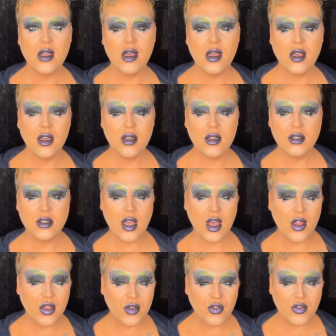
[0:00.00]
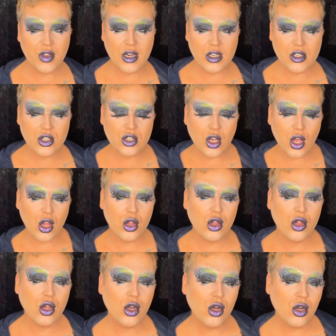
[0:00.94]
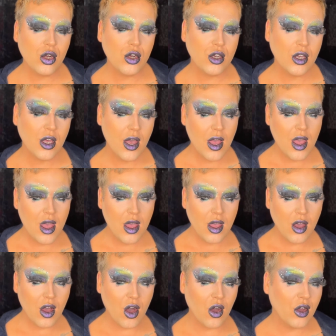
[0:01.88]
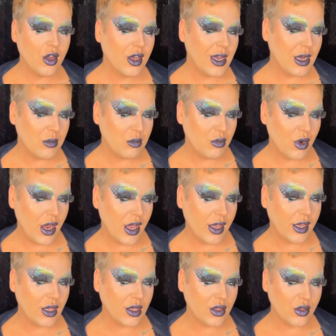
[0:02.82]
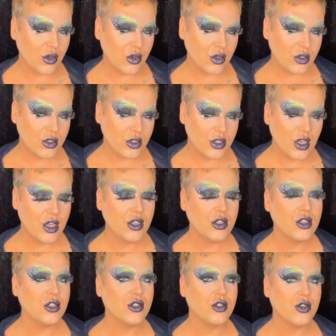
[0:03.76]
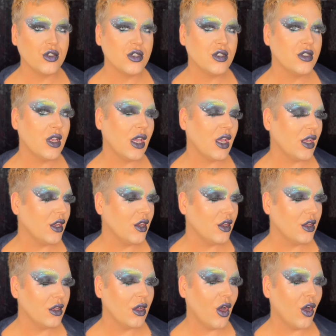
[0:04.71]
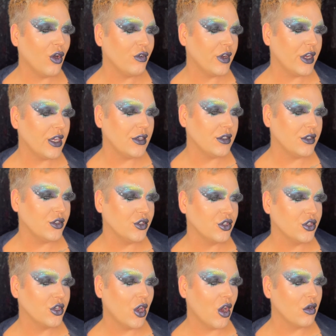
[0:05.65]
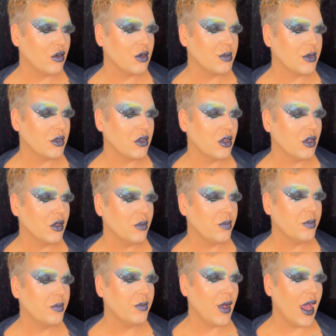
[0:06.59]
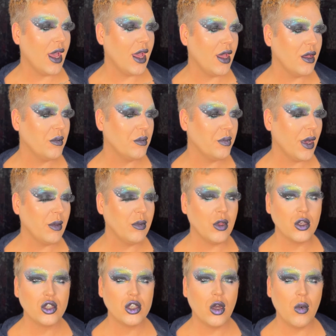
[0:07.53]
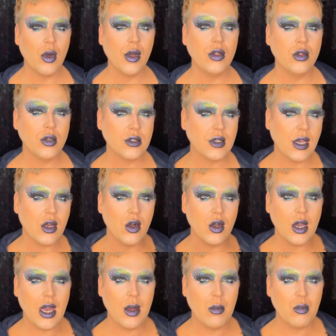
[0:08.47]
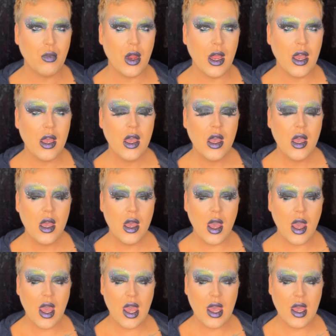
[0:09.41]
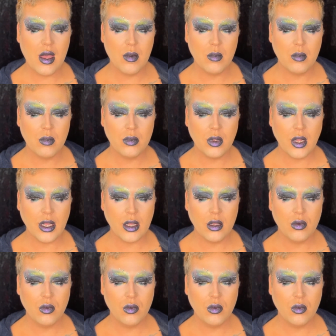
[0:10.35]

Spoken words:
is the finished look. On camera, it looks disgusting, orange, horrible, but I'm not sure what it looks like on camera. On my